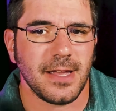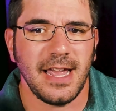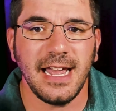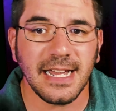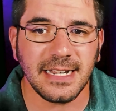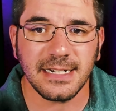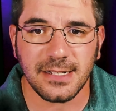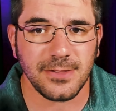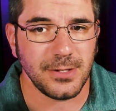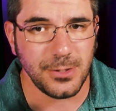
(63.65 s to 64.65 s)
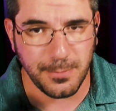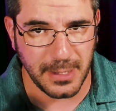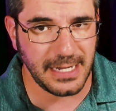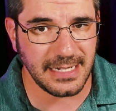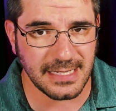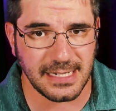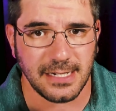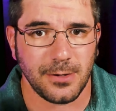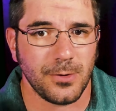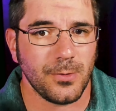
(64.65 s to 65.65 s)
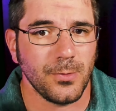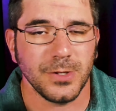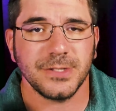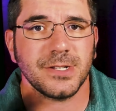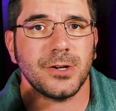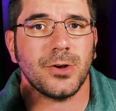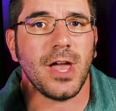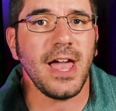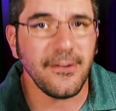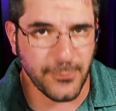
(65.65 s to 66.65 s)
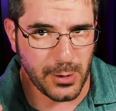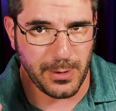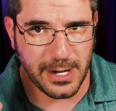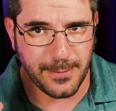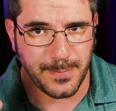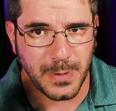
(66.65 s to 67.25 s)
and the new plastic was everywhere.